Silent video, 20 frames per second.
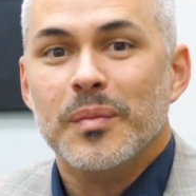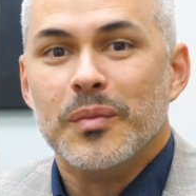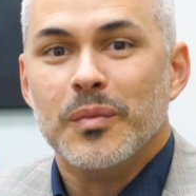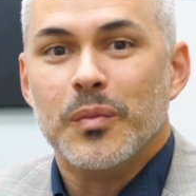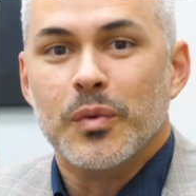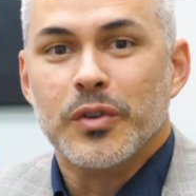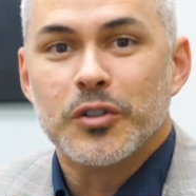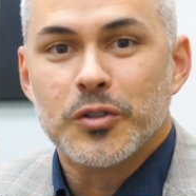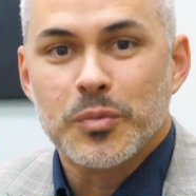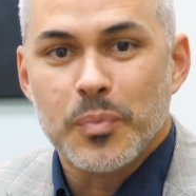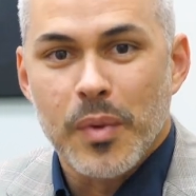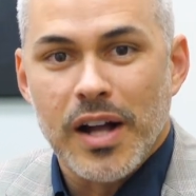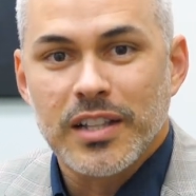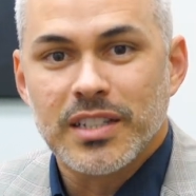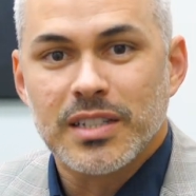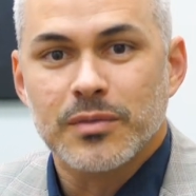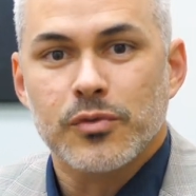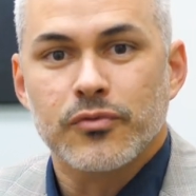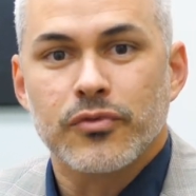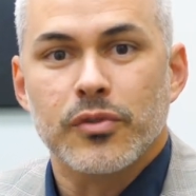
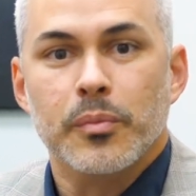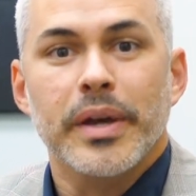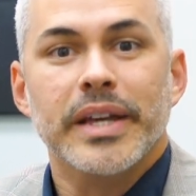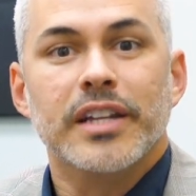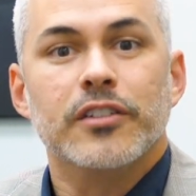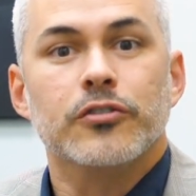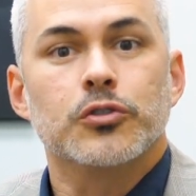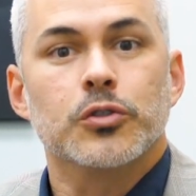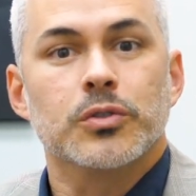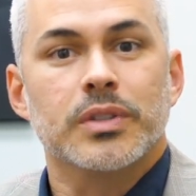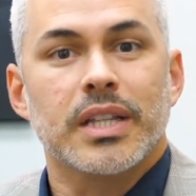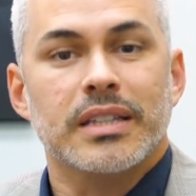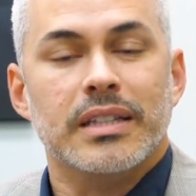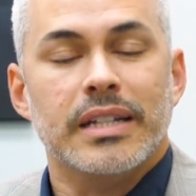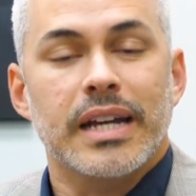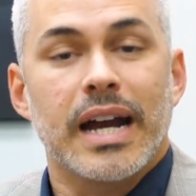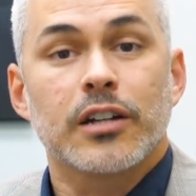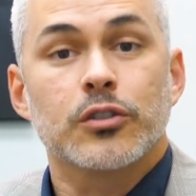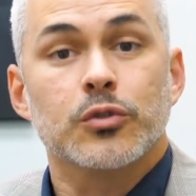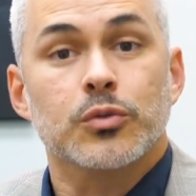responsible for making sure that
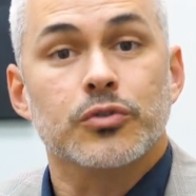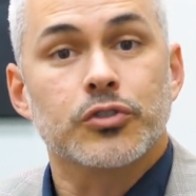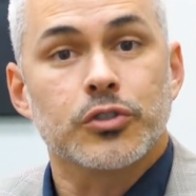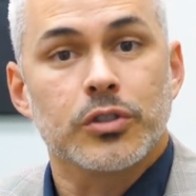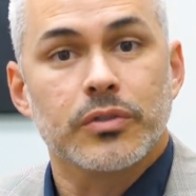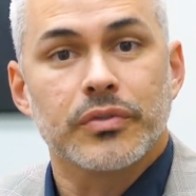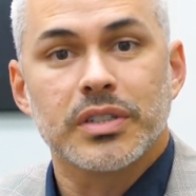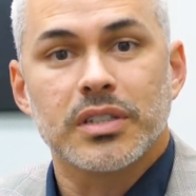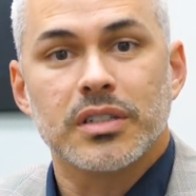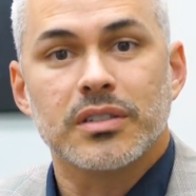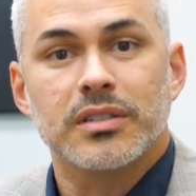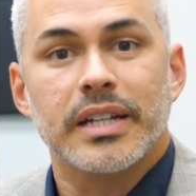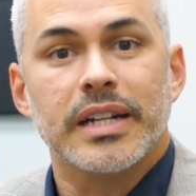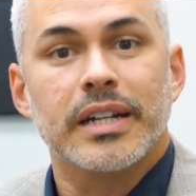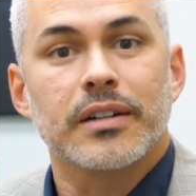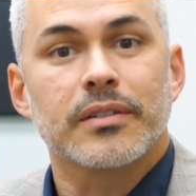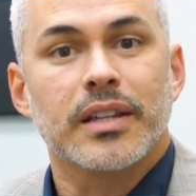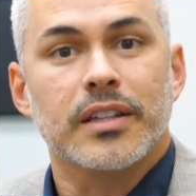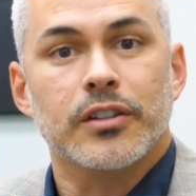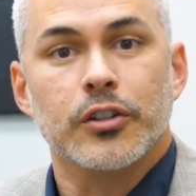the actual service is
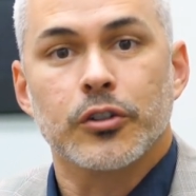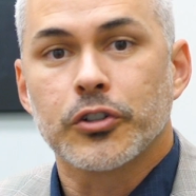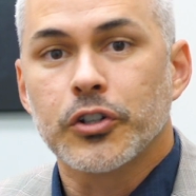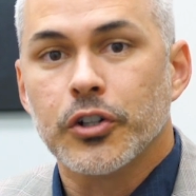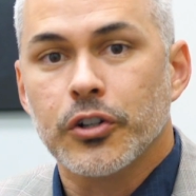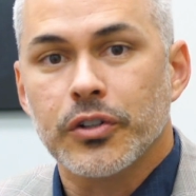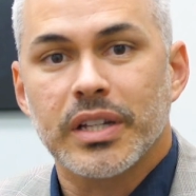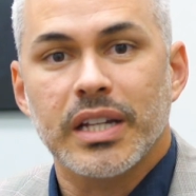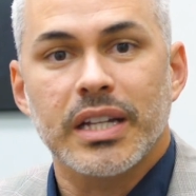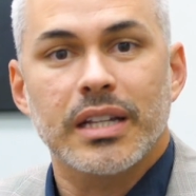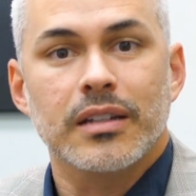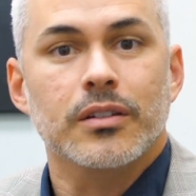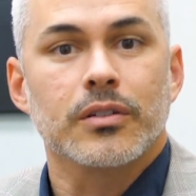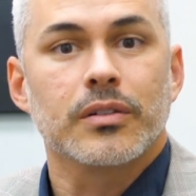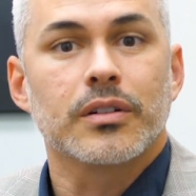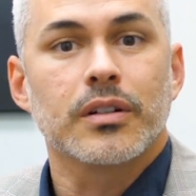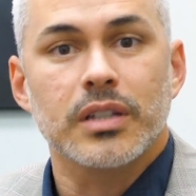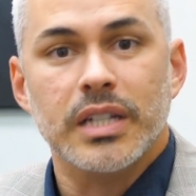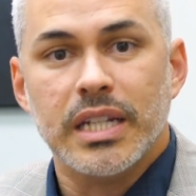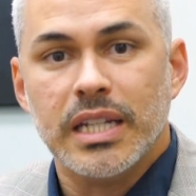there, that they're cooking, they're
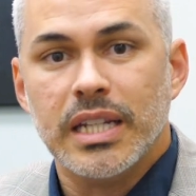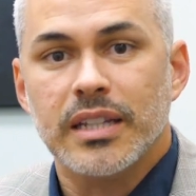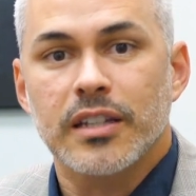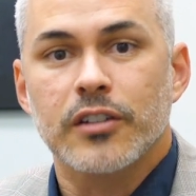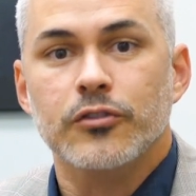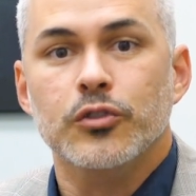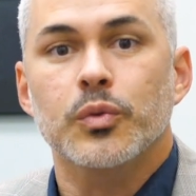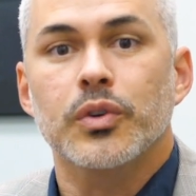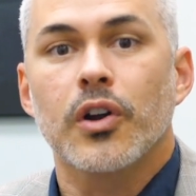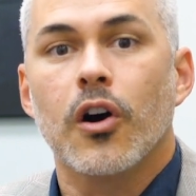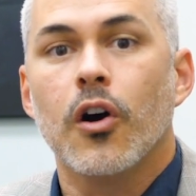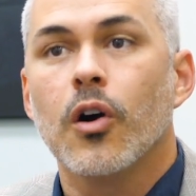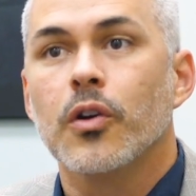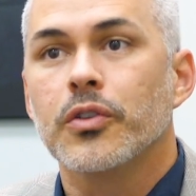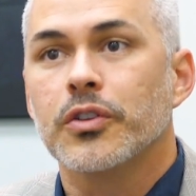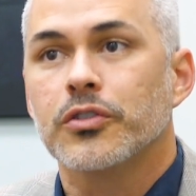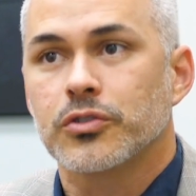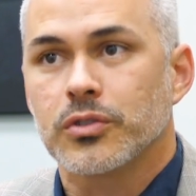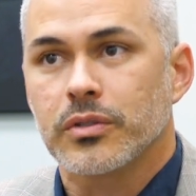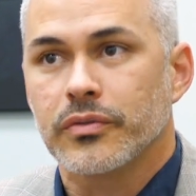cleaning, they're doing all
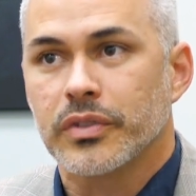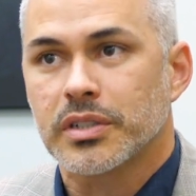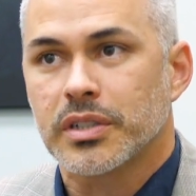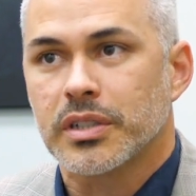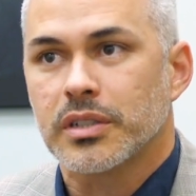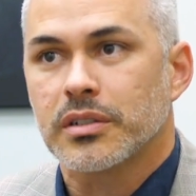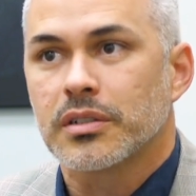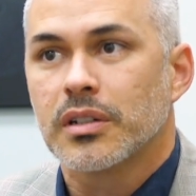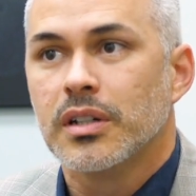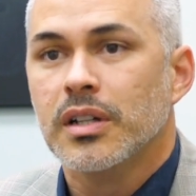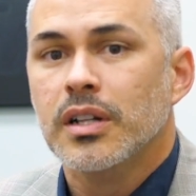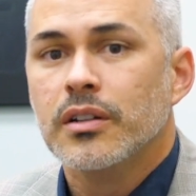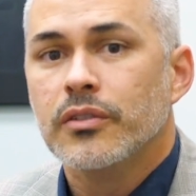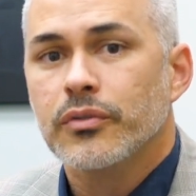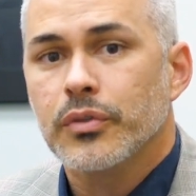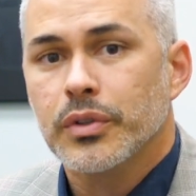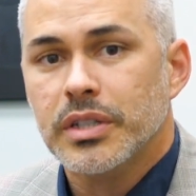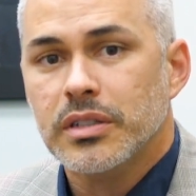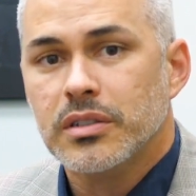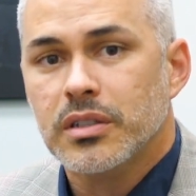the services
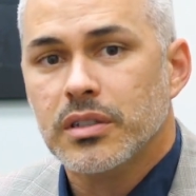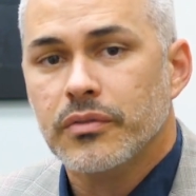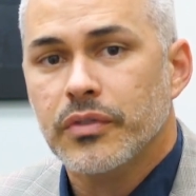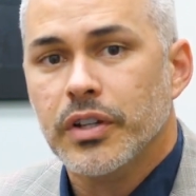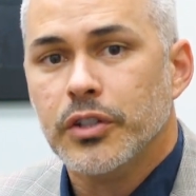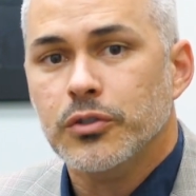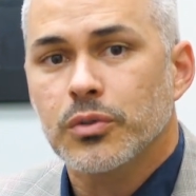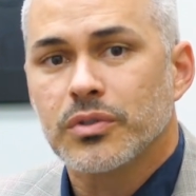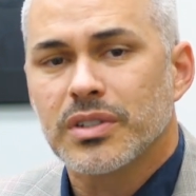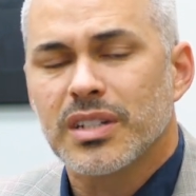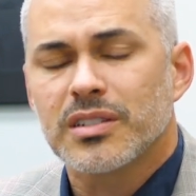for these individuals.